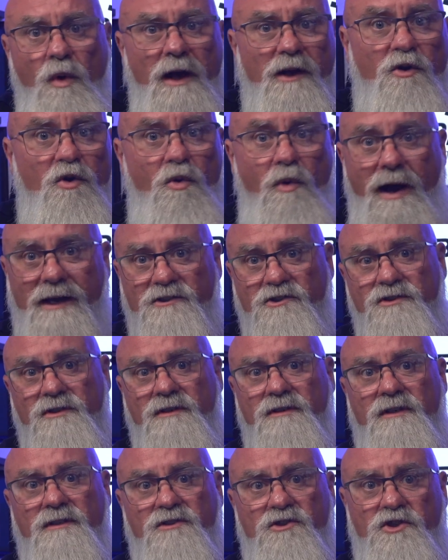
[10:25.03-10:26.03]

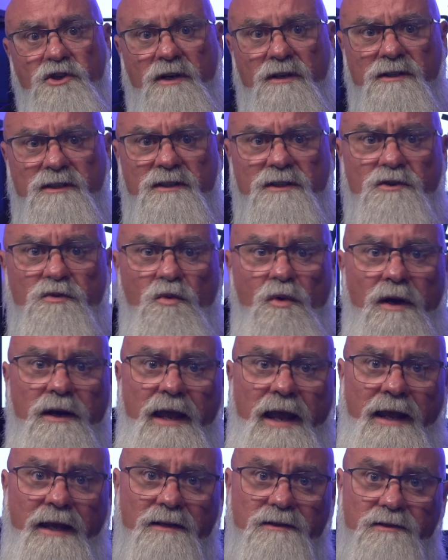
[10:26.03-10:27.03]
Question Does Genesis 1
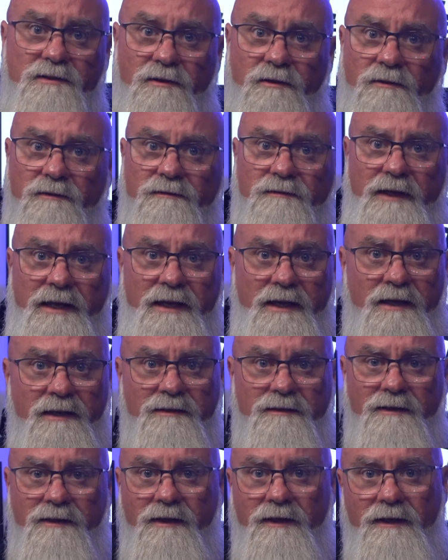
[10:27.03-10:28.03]
Answer?
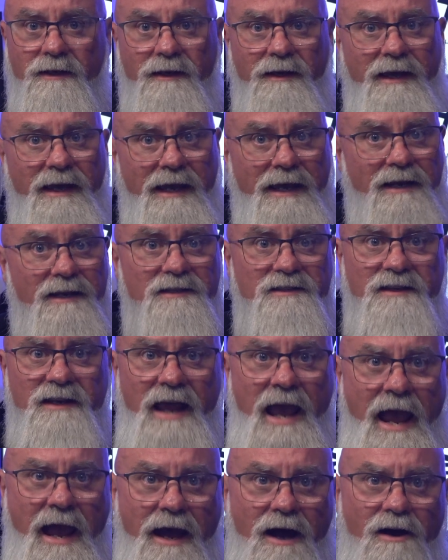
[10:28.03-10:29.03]
Hint, it
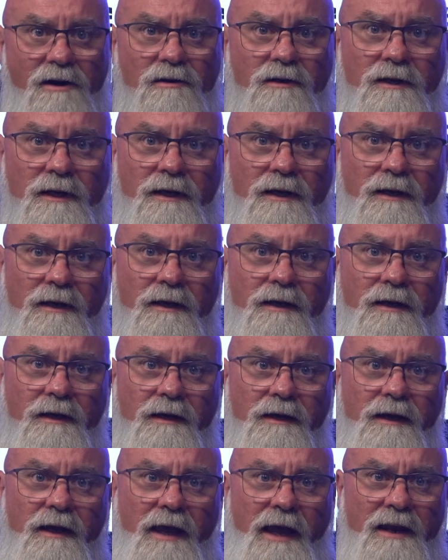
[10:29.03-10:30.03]
isn't how.
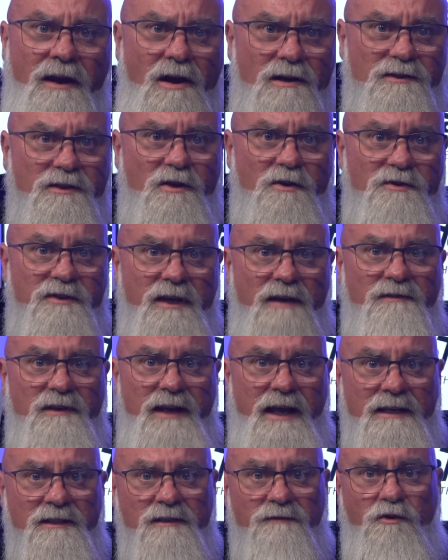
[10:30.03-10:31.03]
And also 7
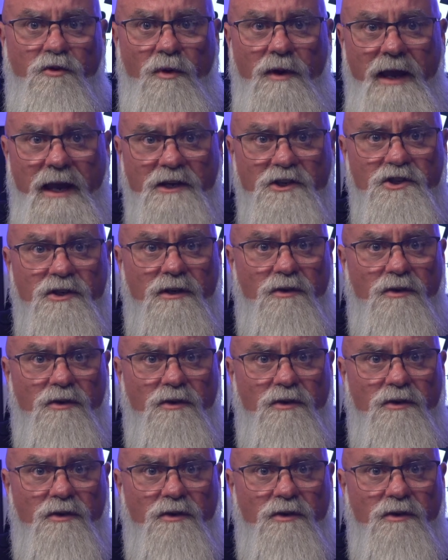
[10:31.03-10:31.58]
Days of Creation,